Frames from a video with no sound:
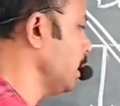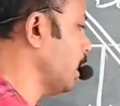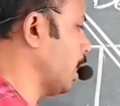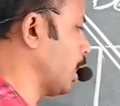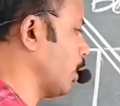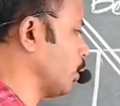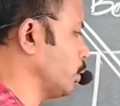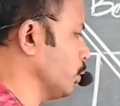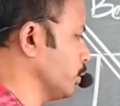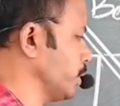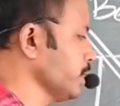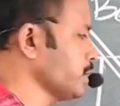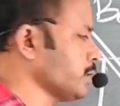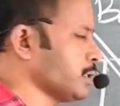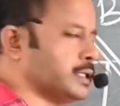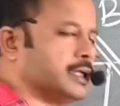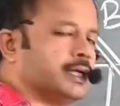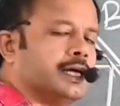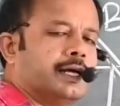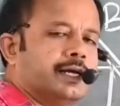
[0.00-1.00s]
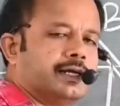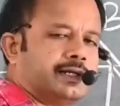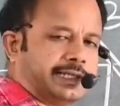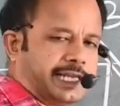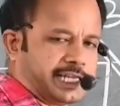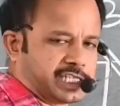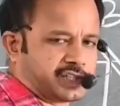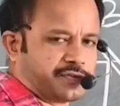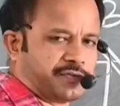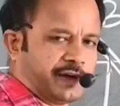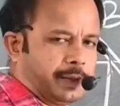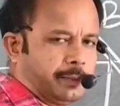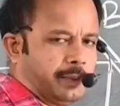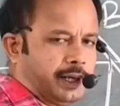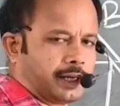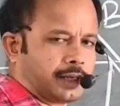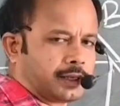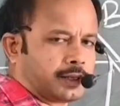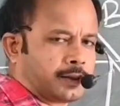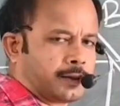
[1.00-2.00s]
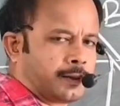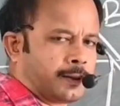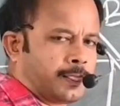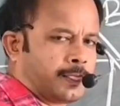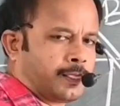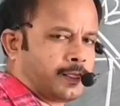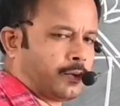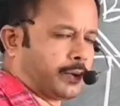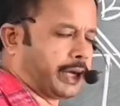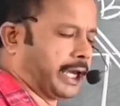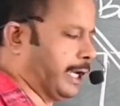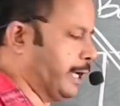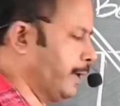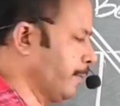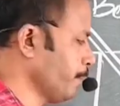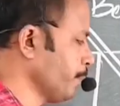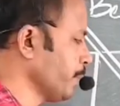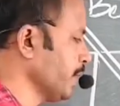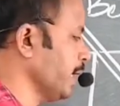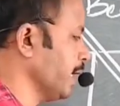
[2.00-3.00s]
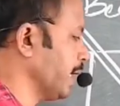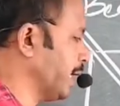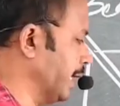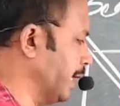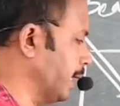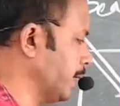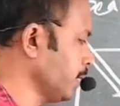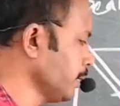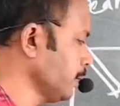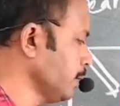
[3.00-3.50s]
allowed to this test fiber. Okay. Here,